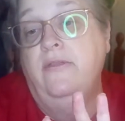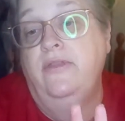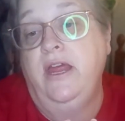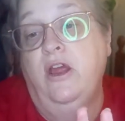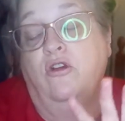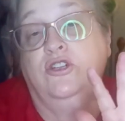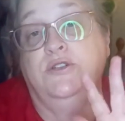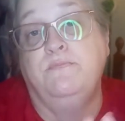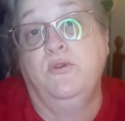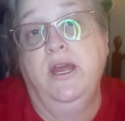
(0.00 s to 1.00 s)
their
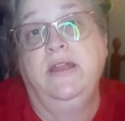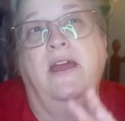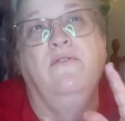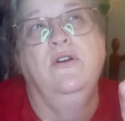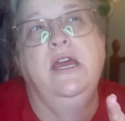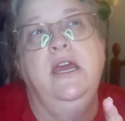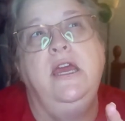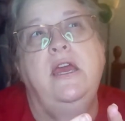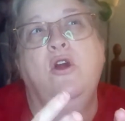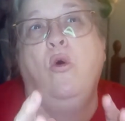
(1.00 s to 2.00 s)
spring
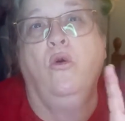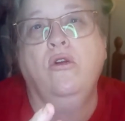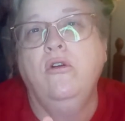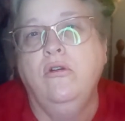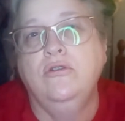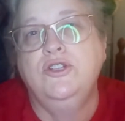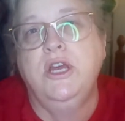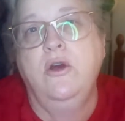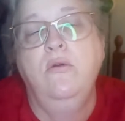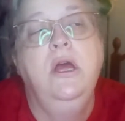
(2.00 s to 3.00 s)
every quarter or
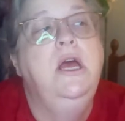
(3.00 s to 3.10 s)
so.